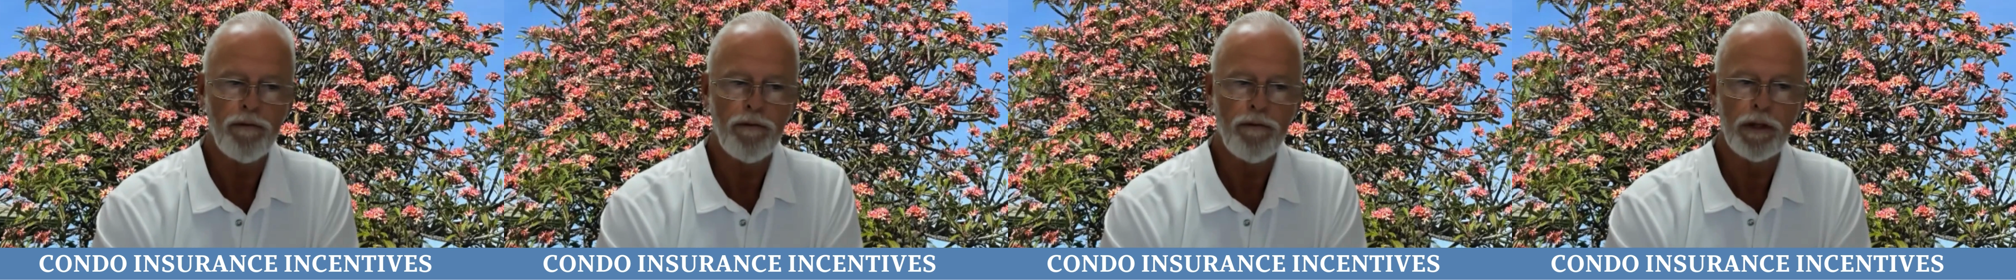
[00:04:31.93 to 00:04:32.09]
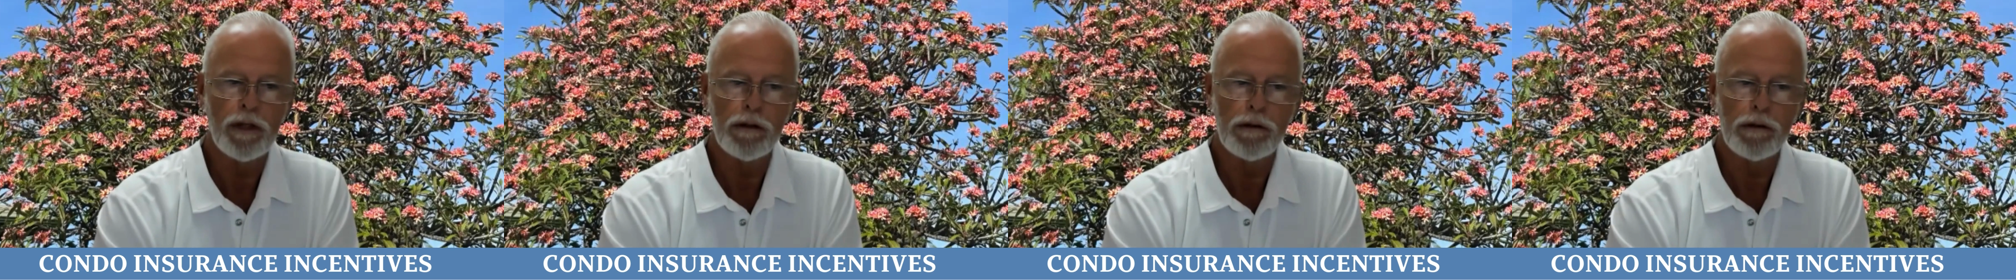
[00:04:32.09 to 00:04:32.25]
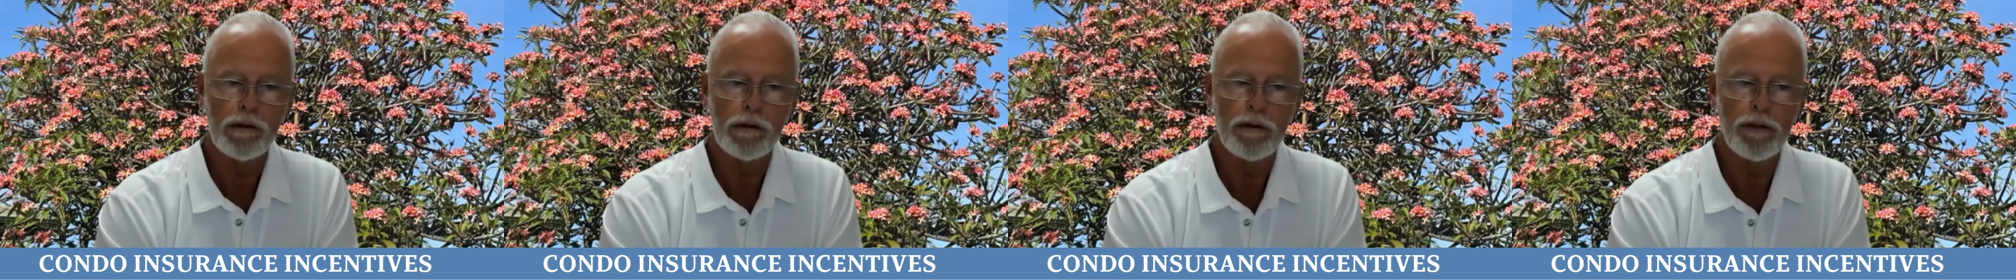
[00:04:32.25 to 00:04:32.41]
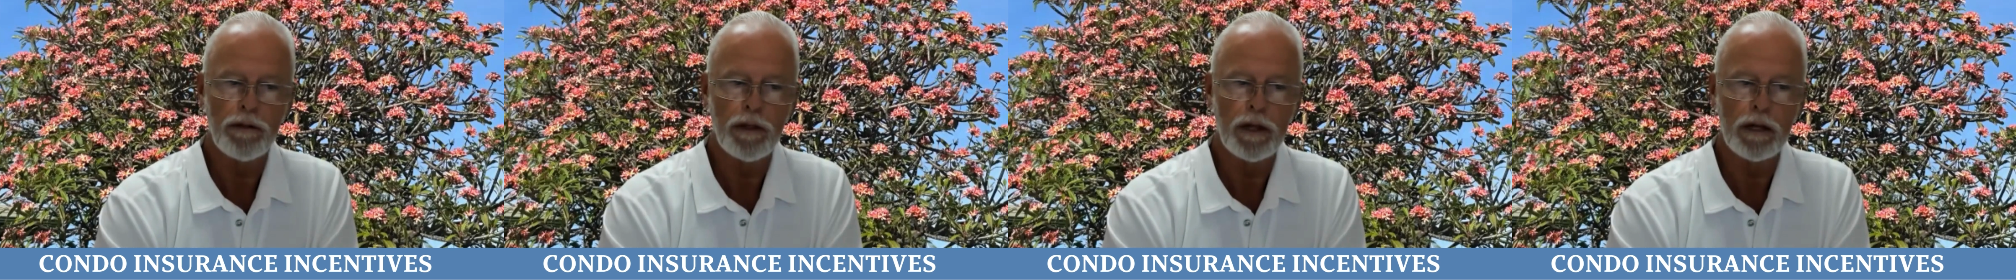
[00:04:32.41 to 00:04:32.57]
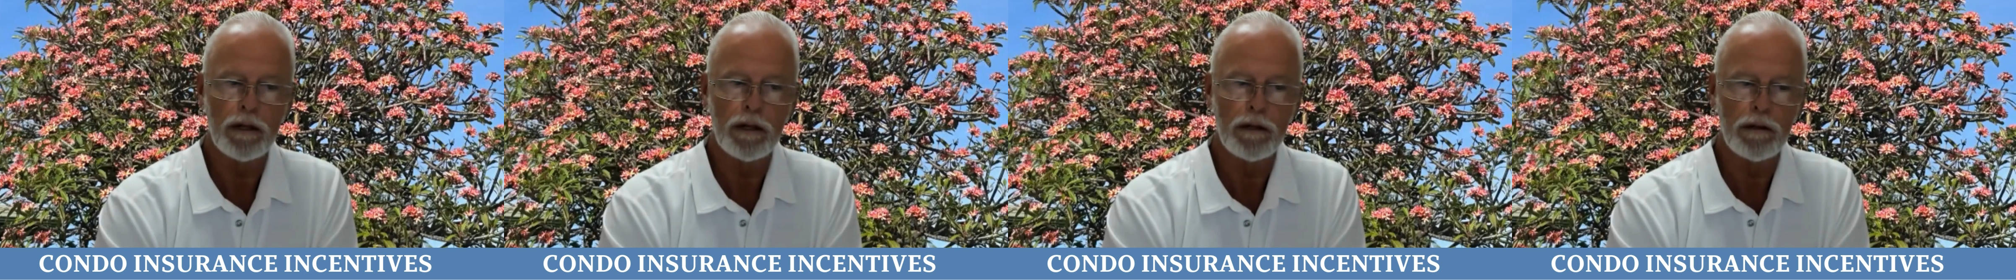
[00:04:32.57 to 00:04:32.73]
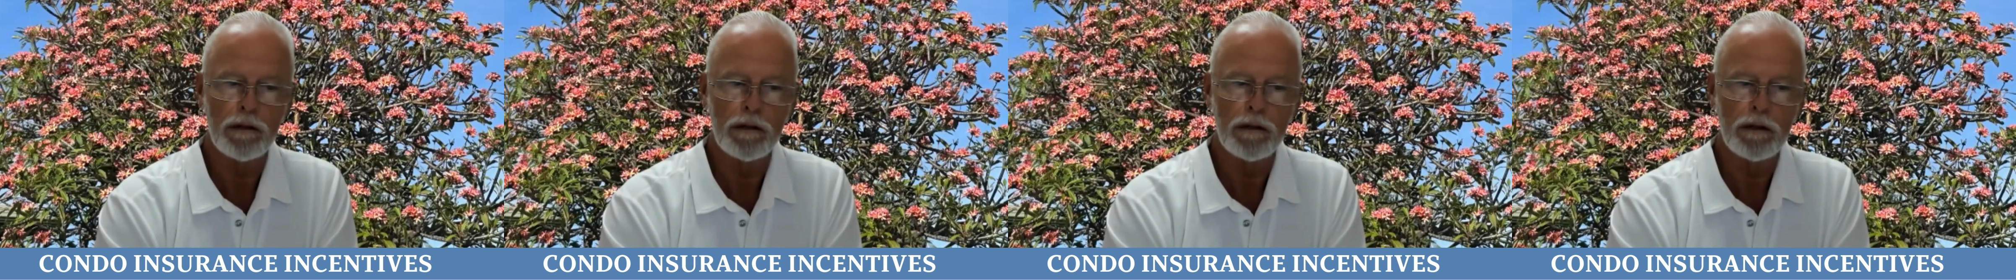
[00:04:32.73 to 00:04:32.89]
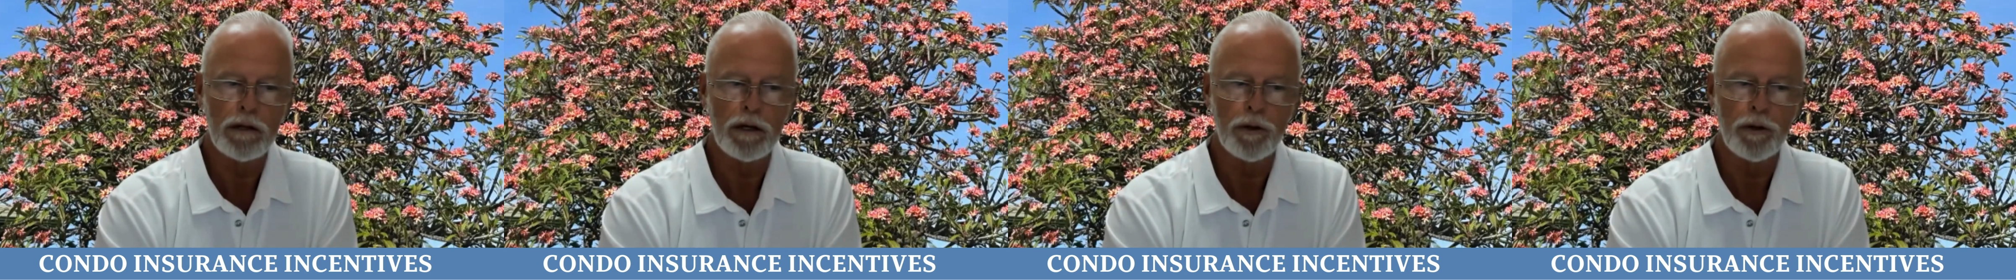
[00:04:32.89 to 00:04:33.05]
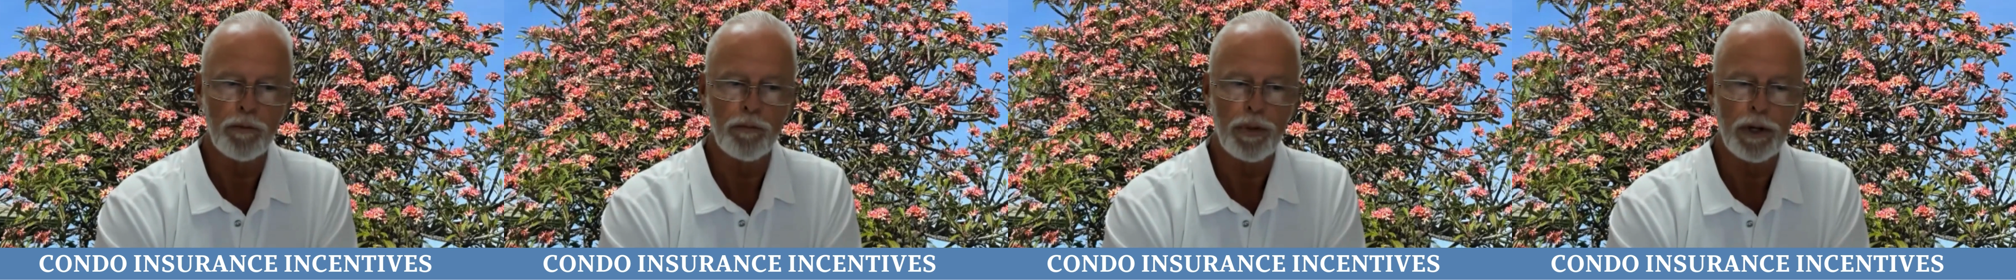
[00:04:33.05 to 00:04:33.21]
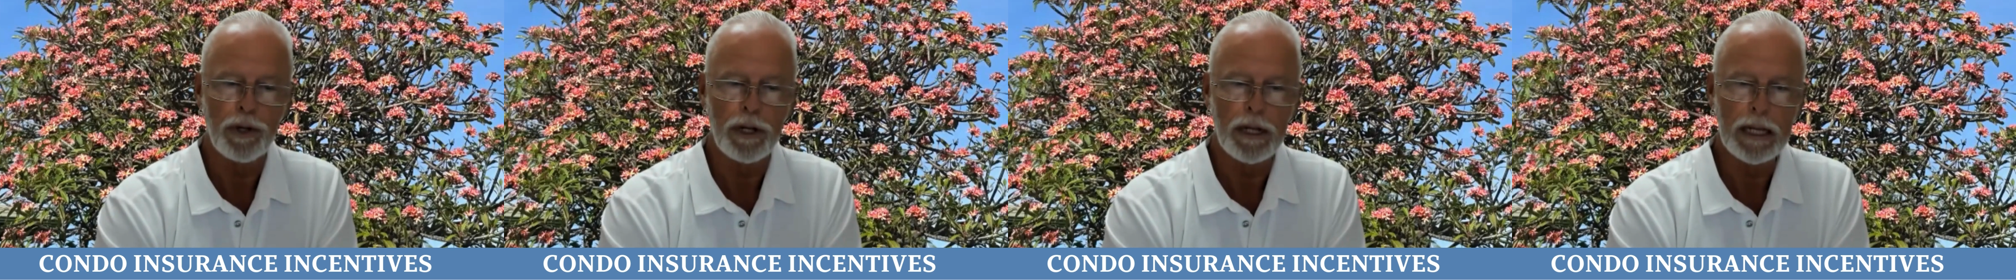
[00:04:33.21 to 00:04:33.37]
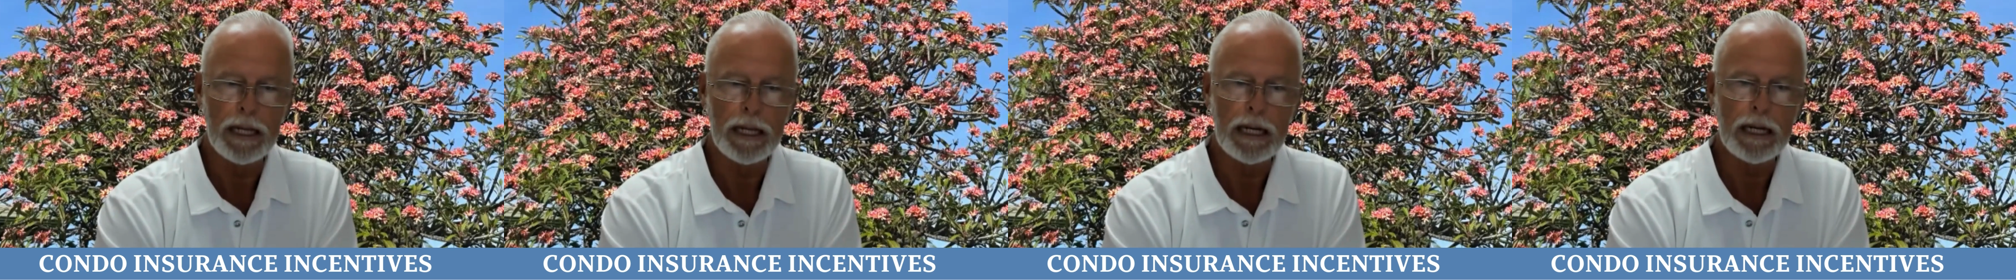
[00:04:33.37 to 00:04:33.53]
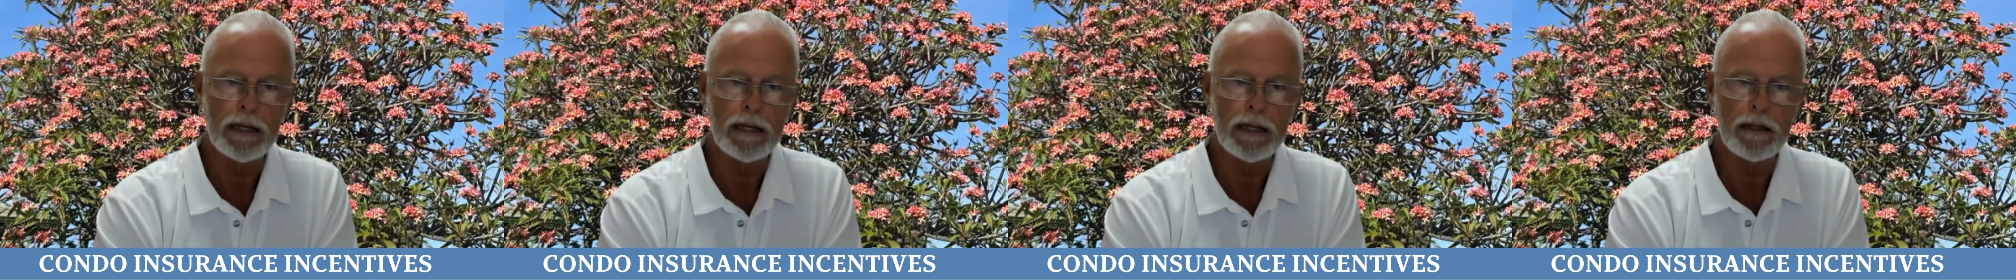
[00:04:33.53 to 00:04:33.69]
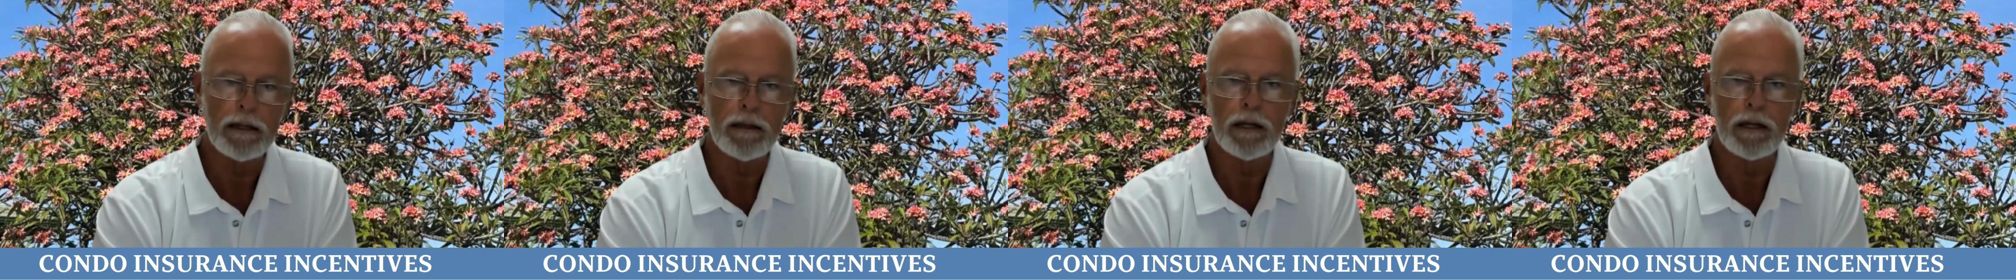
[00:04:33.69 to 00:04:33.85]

these things completed,